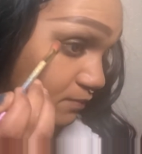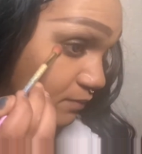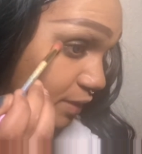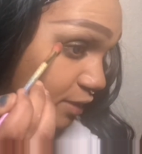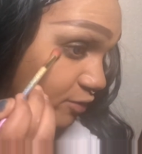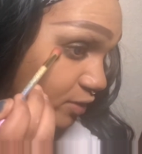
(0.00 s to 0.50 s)

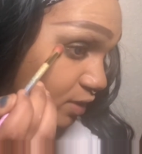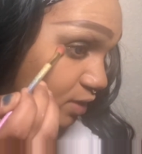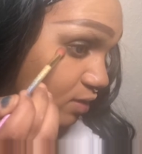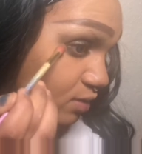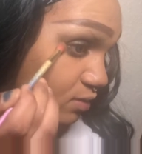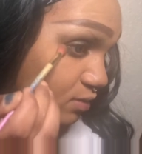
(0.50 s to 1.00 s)
marry
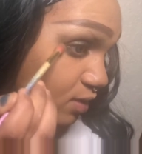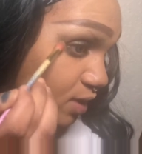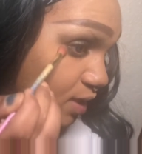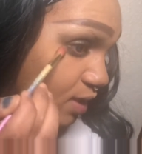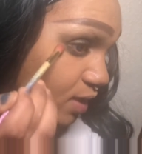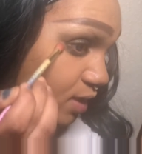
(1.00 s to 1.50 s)
the
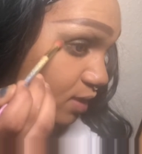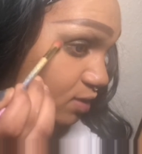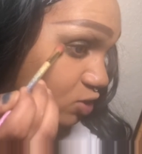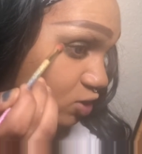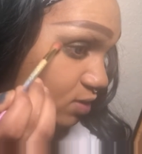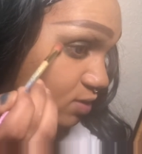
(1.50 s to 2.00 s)

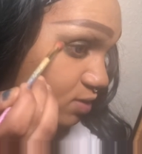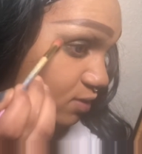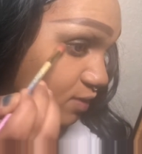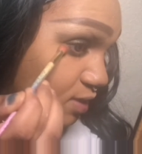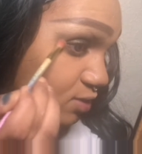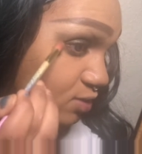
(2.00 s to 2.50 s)
edges of
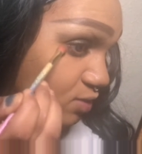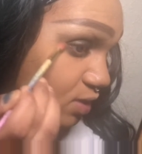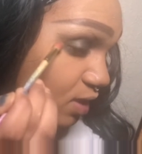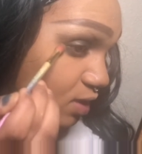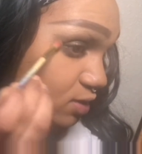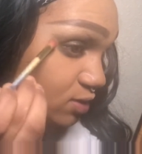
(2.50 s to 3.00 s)
the two
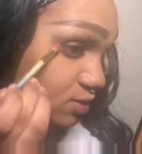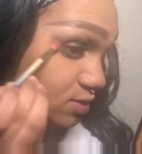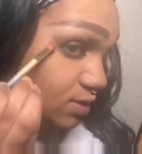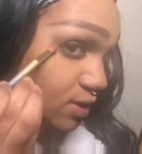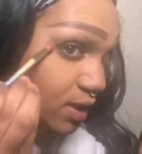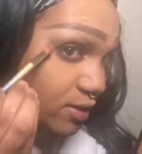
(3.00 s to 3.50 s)
colors
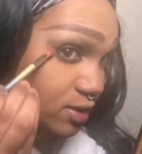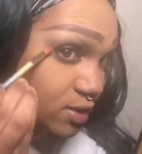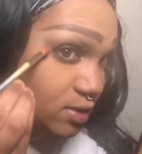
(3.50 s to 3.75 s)
together.